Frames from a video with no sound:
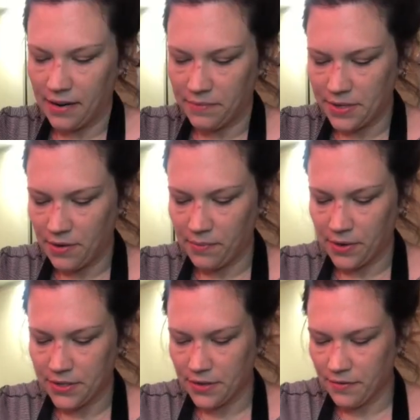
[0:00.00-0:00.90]
So I'm
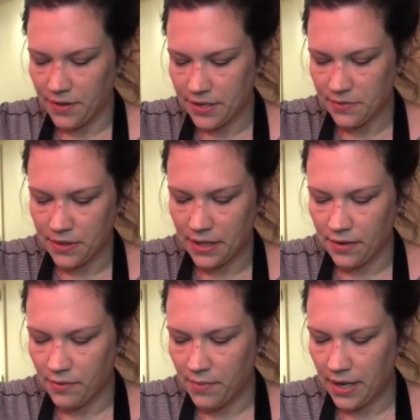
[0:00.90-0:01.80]
gonna serve this with a
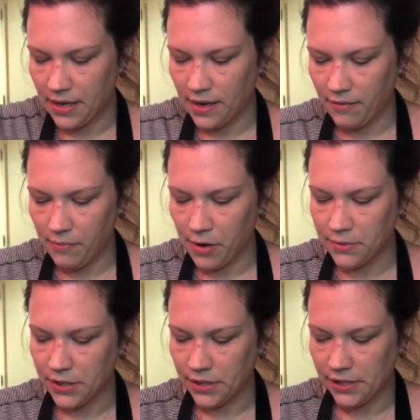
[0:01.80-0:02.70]
little bit of
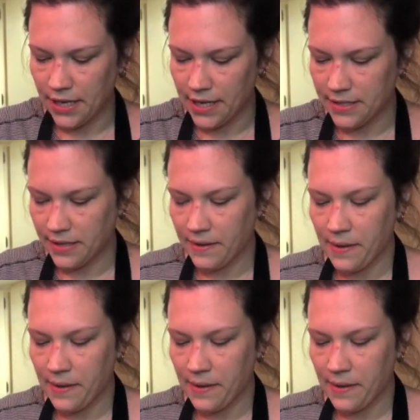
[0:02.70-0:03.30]
Parmesan cheese.